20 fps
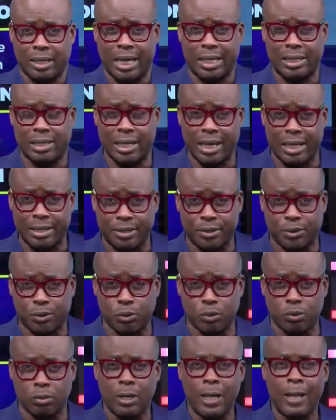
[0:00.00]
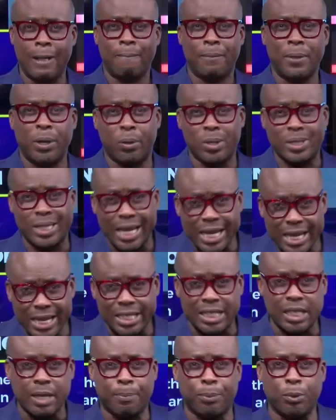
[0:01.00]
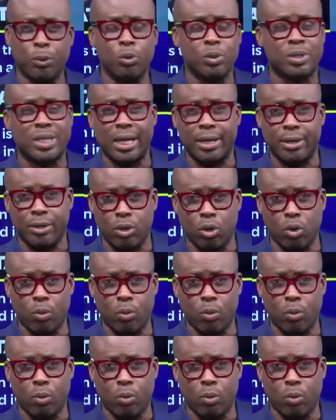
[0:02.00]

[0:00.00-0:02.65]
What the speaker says: 1992, it was NDC people who said no.